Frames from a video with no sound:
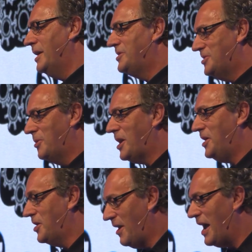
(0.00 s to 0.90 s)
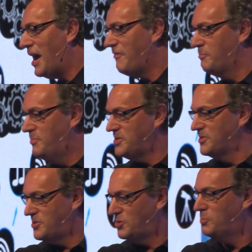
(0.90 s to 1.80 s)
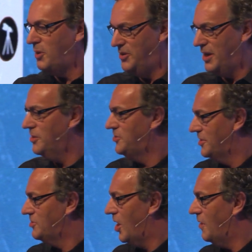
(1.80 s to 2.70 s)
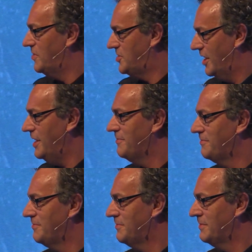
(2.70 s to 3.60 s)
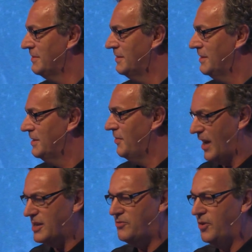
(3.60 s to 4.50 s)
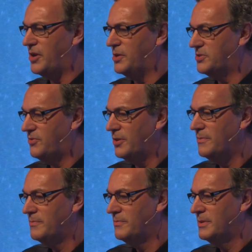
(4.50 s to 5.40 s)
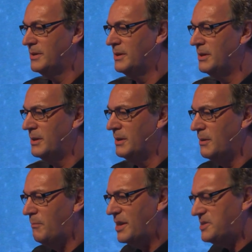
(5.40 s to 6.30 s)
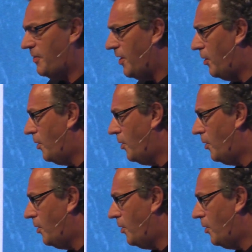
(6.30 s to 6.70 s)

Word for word: It's a good idea to have business superintelligence, obviously. That's very useful. But is that the